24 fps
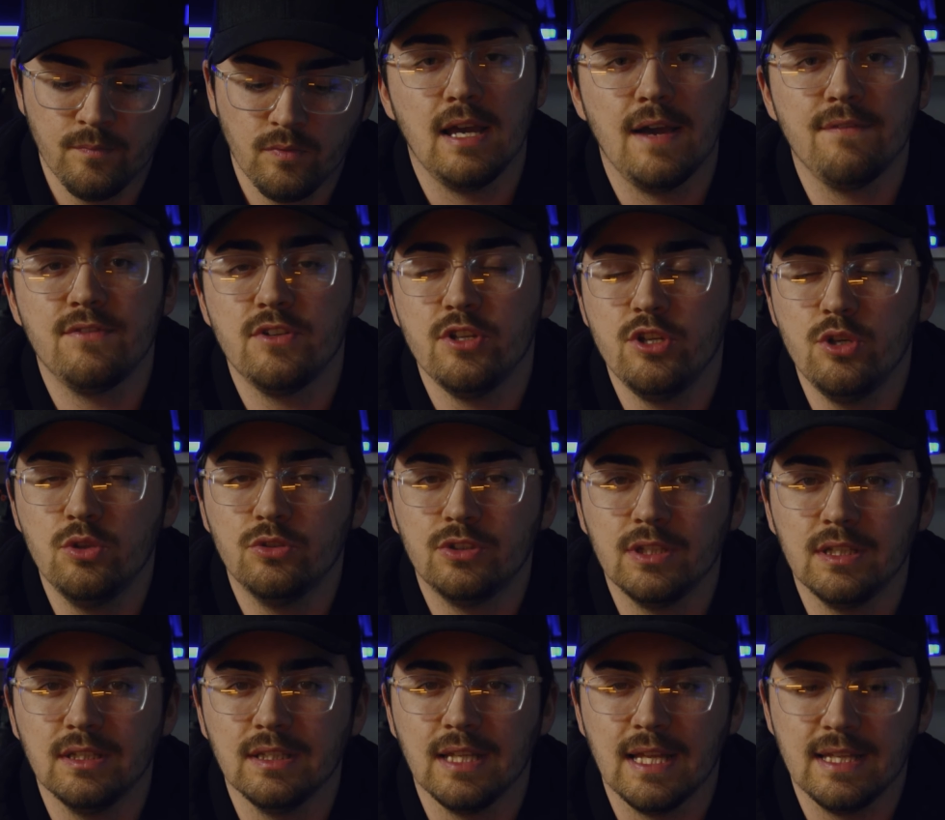After
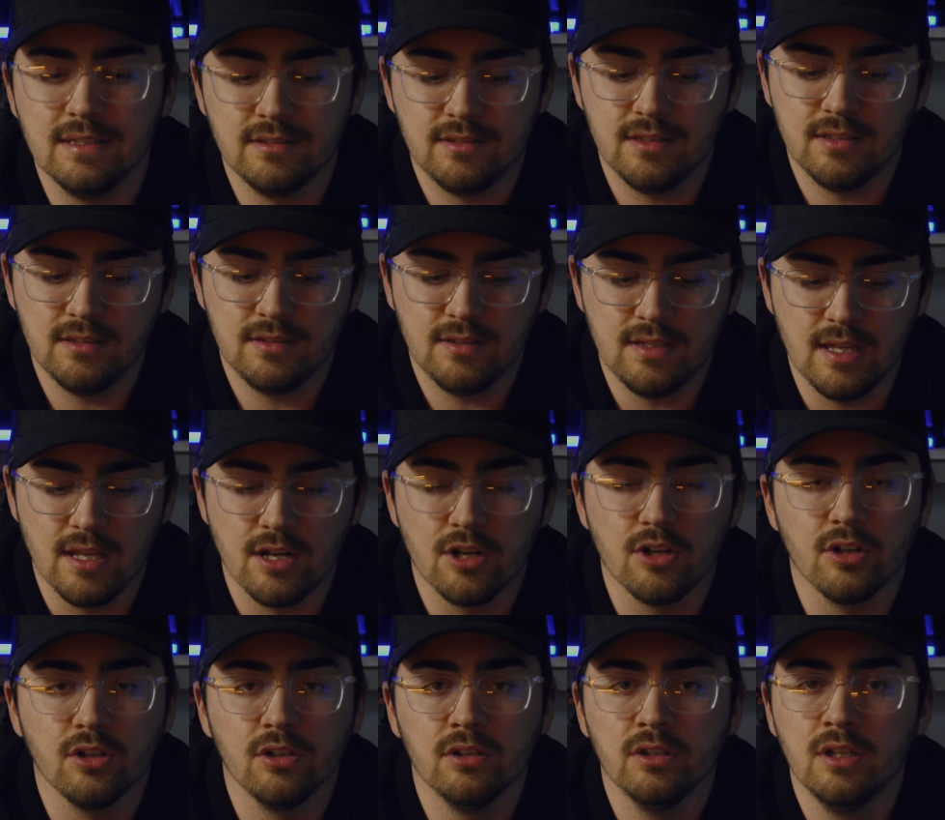using lenses
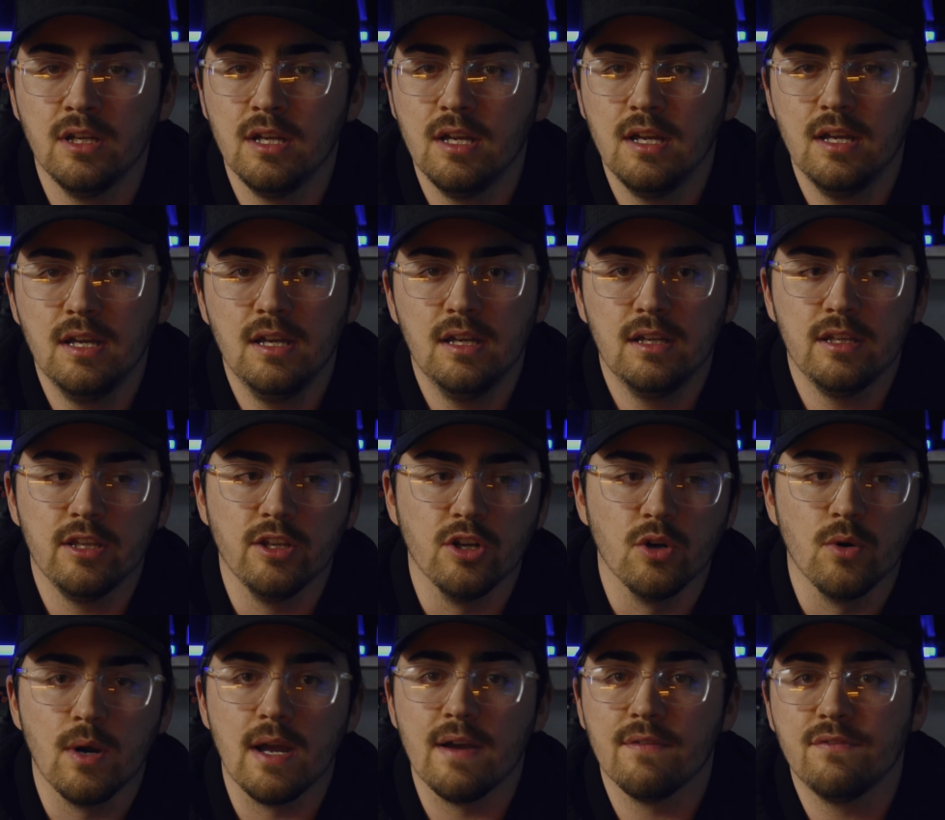that are, you
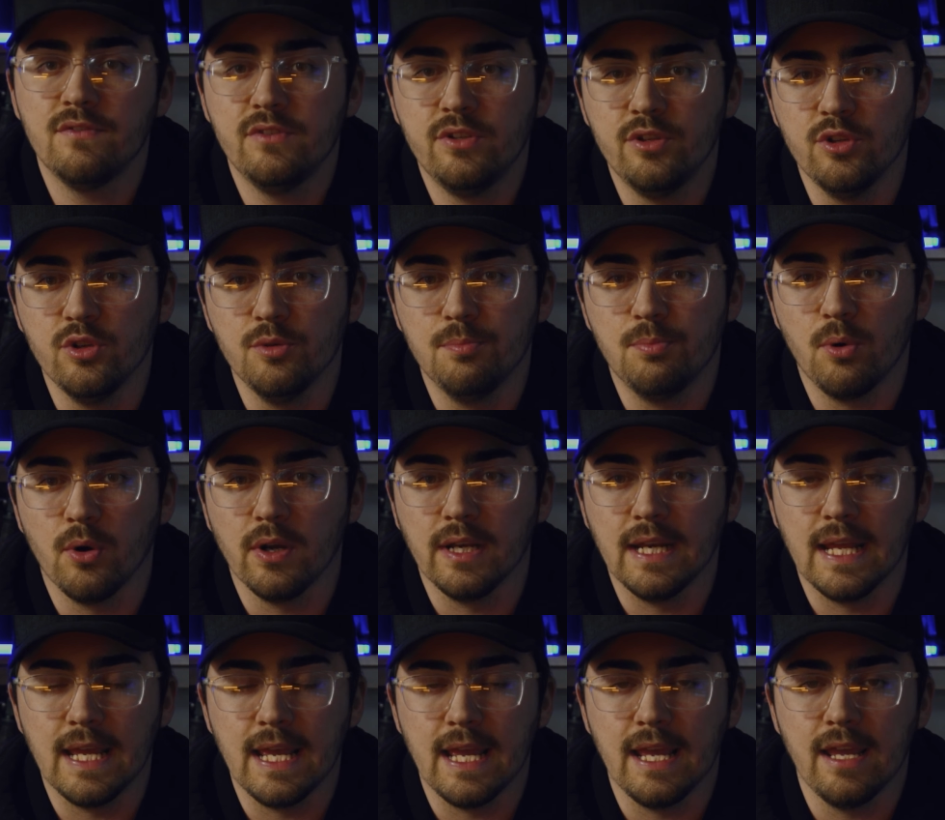know,
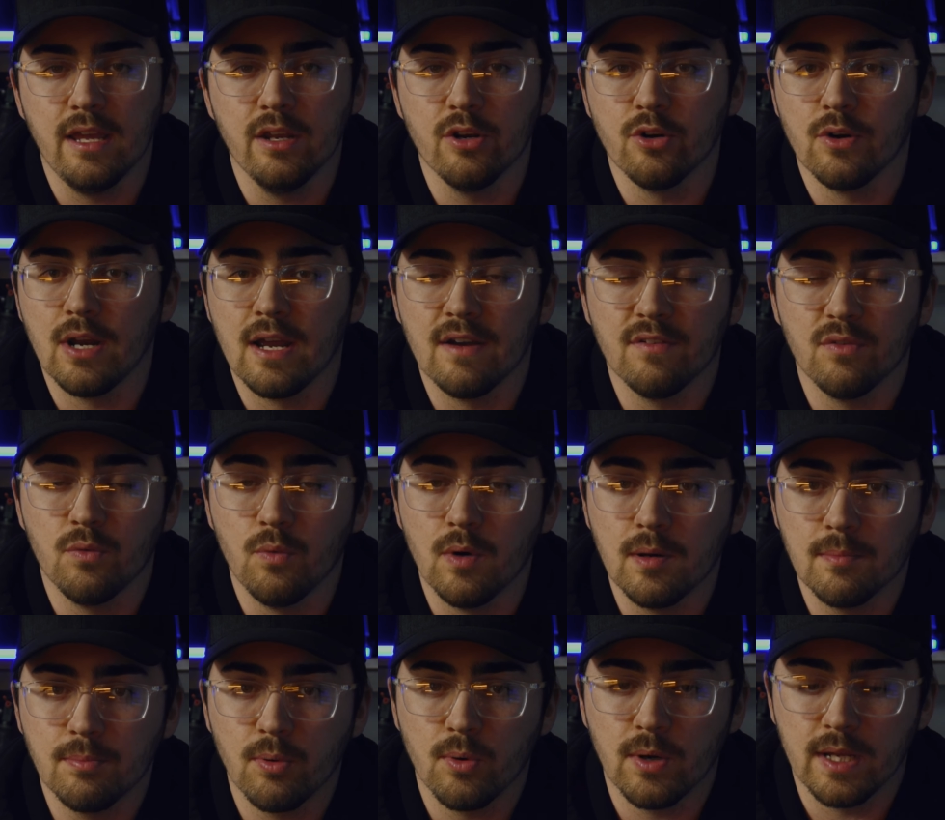f2.8 or
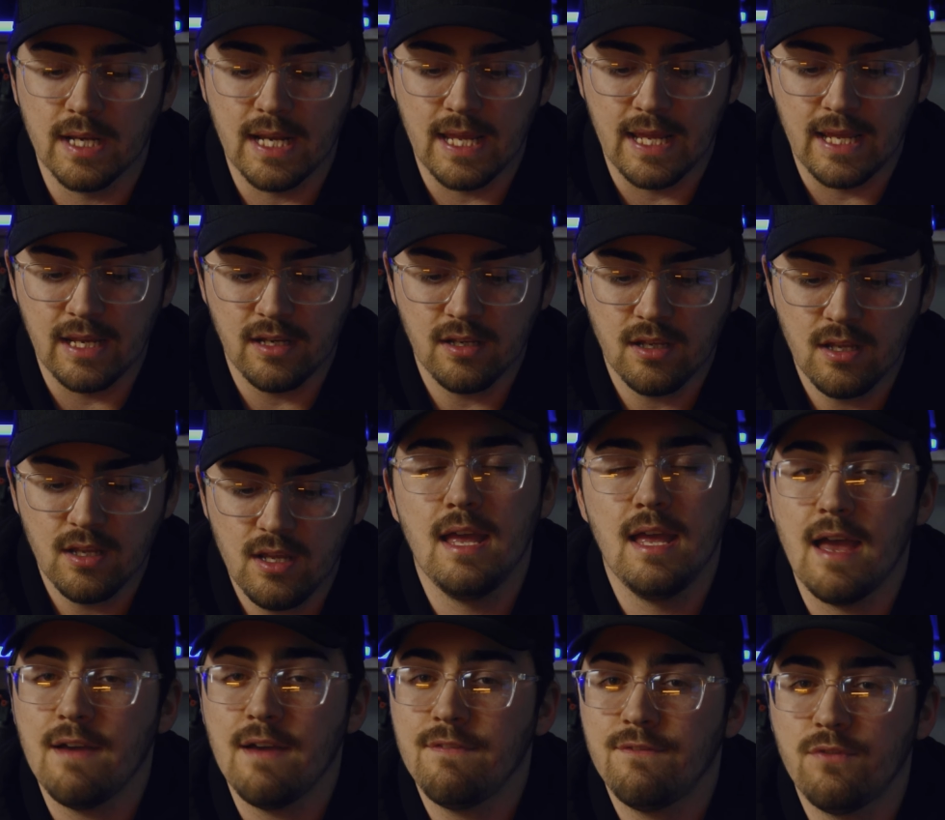
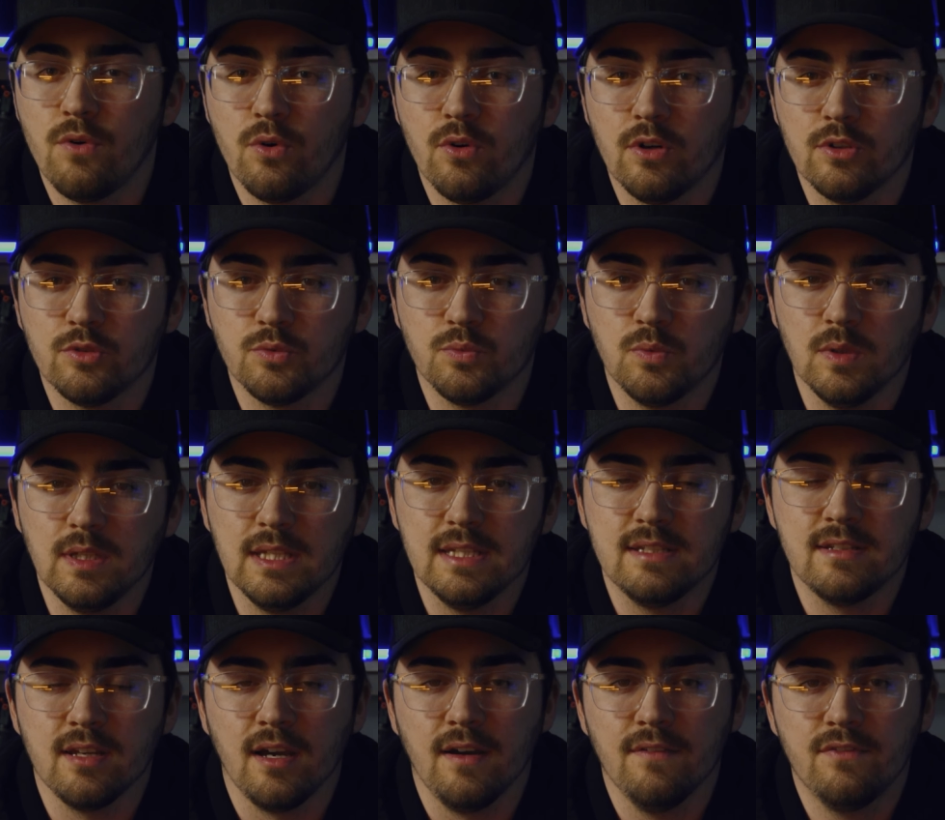f1.8, f4 is
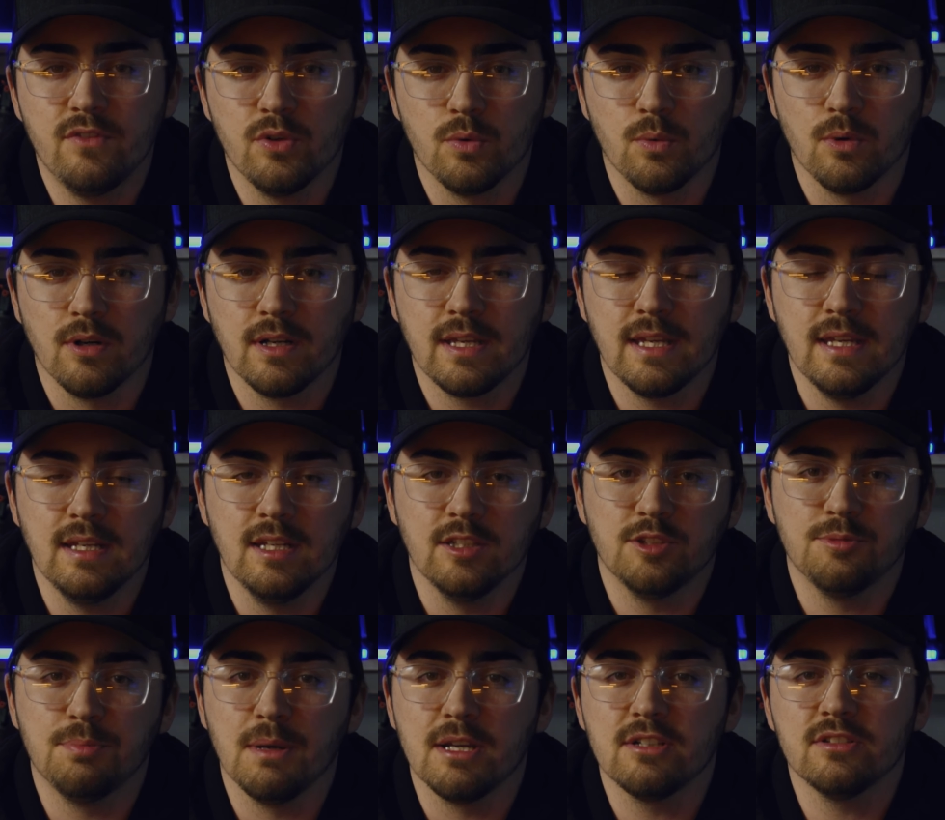really tough to work in,
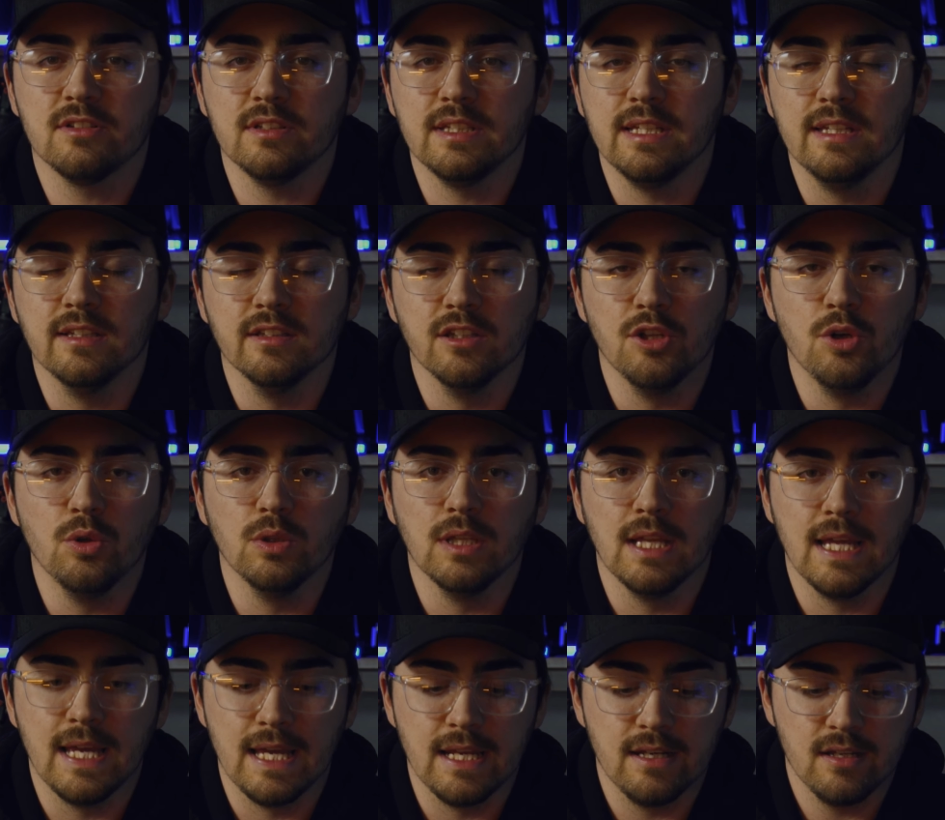especially in low
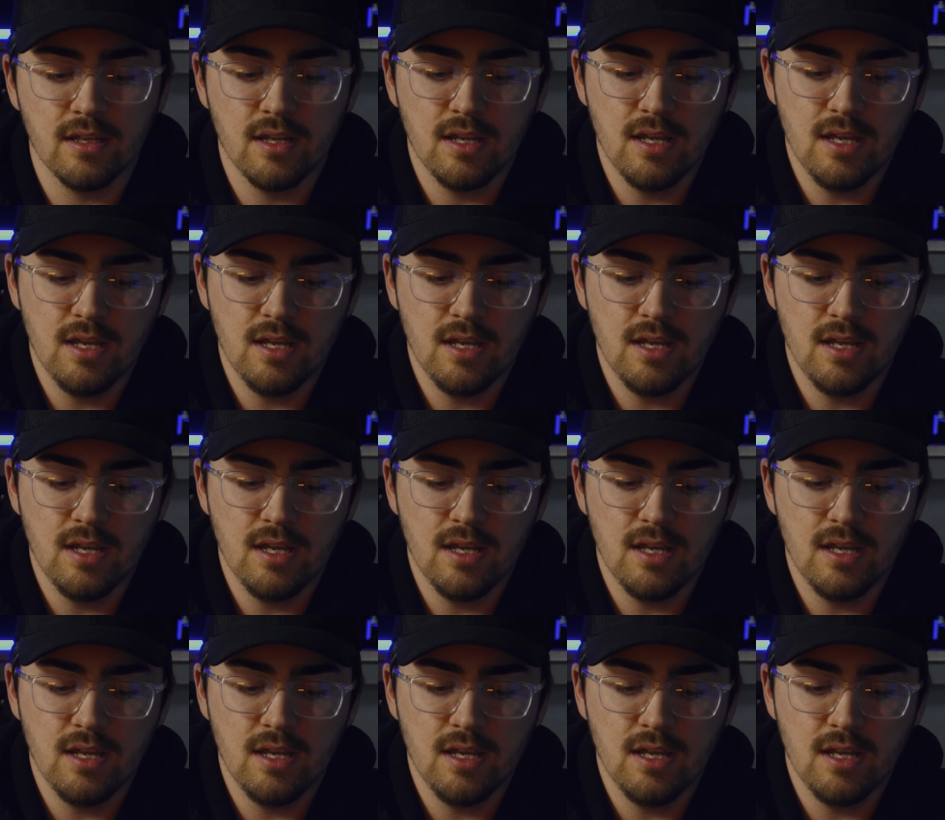light,